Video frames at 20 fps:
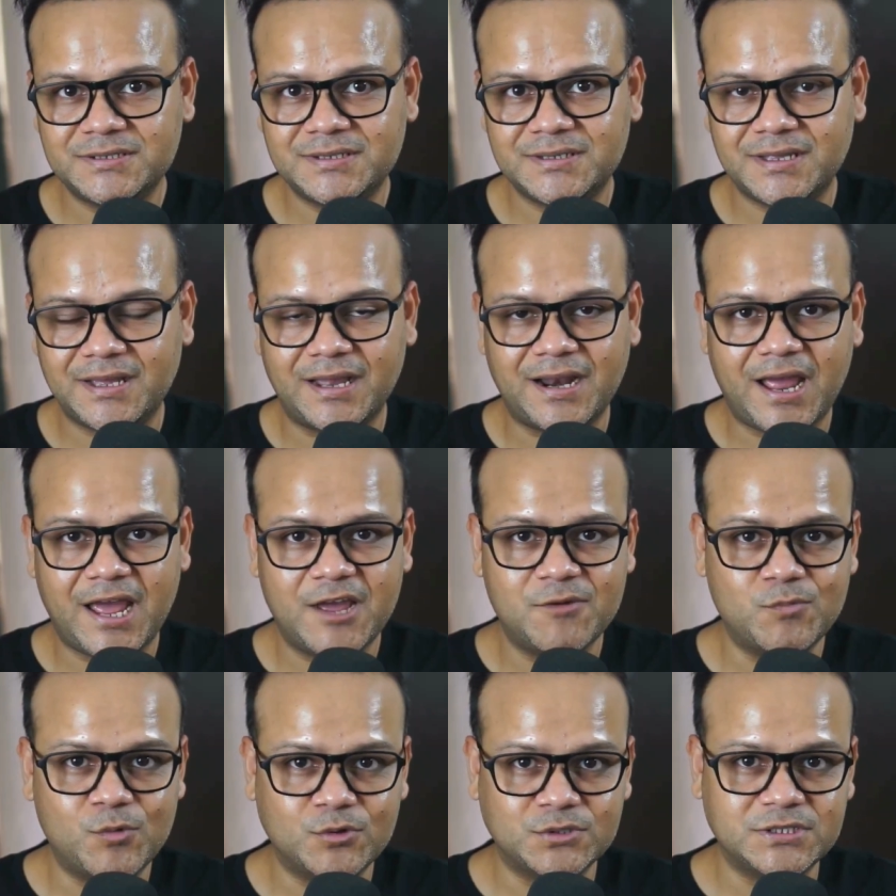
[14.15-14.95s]
and I
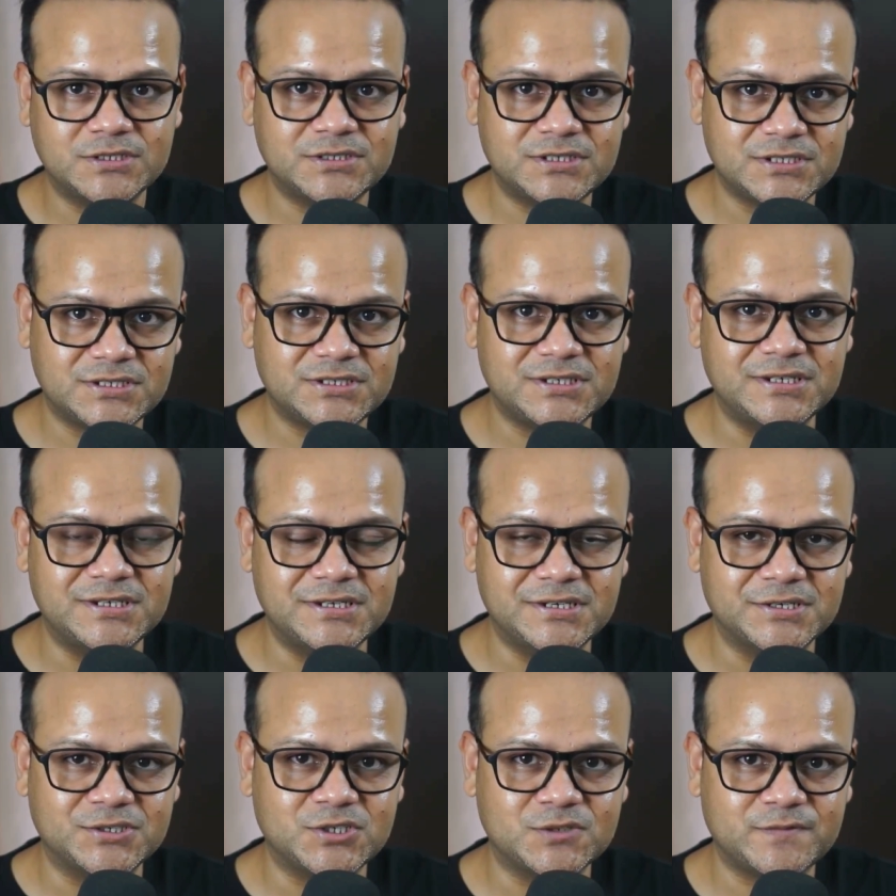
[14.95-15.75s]
have more than 16
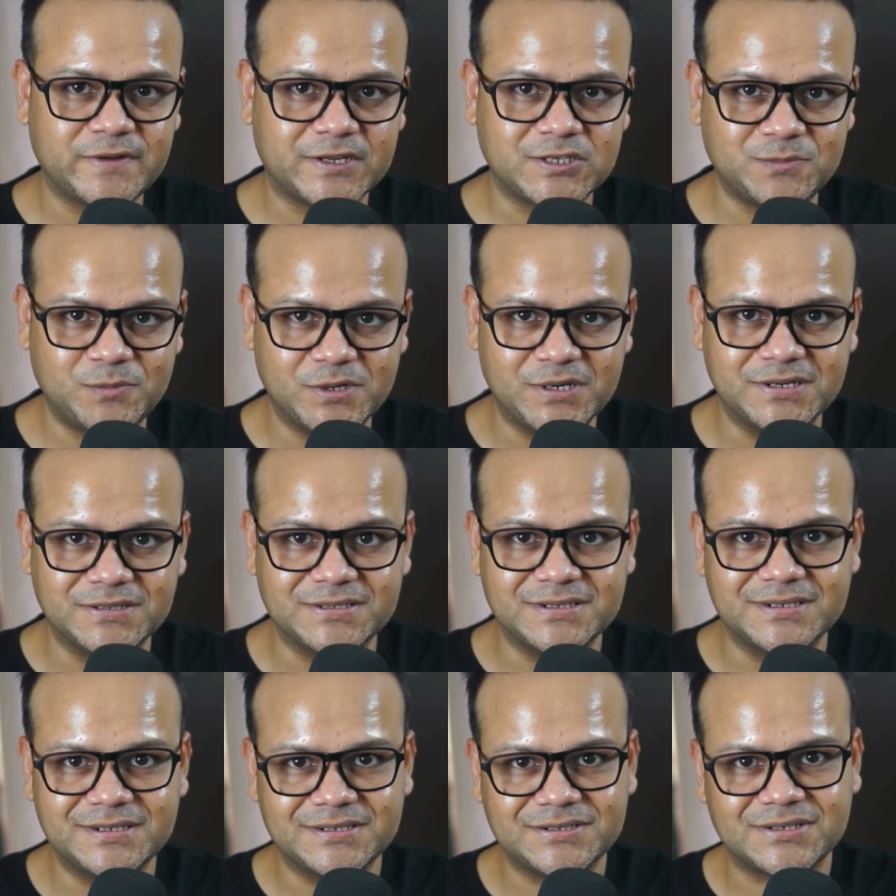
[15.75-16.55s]
years of experience
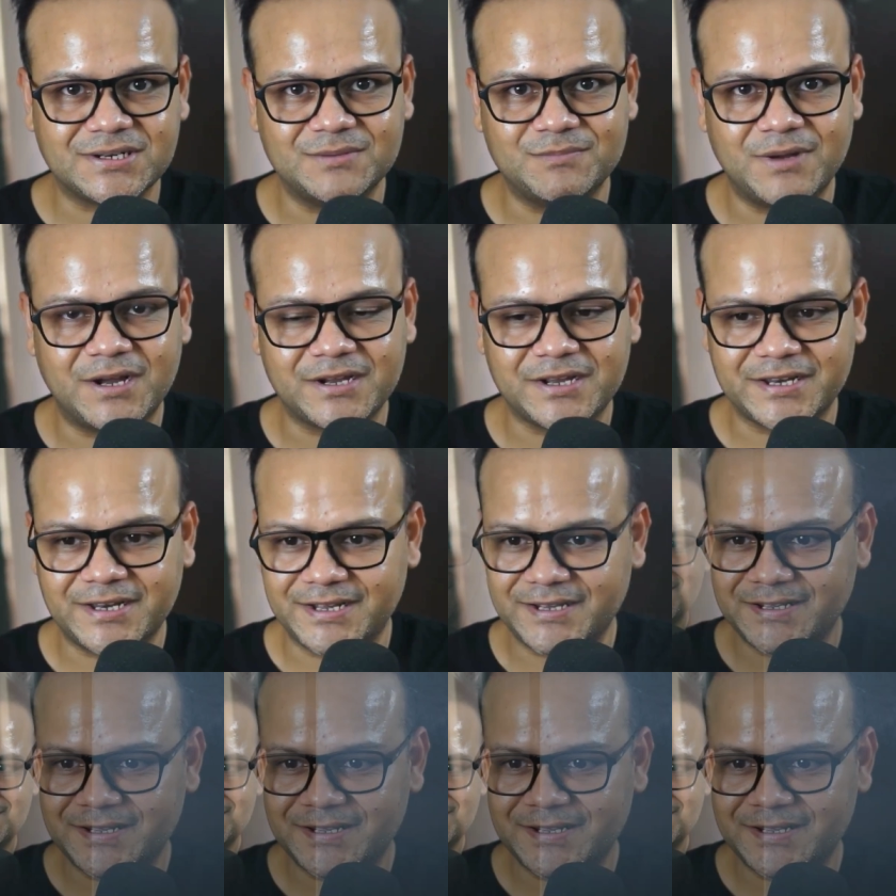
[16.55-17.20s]
in digital marketing.